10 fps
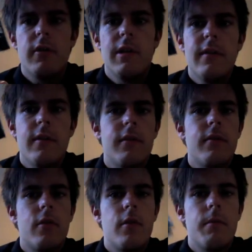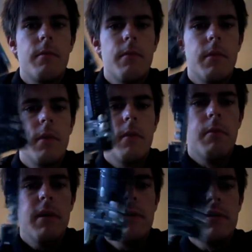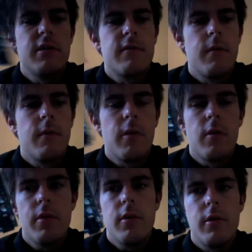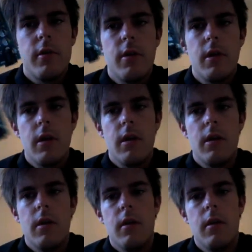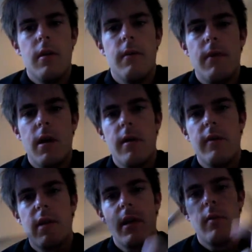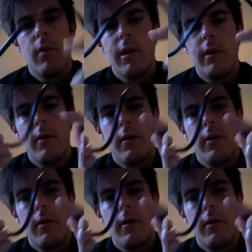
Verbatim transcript: listens for messages from the computer uh, by this cable here,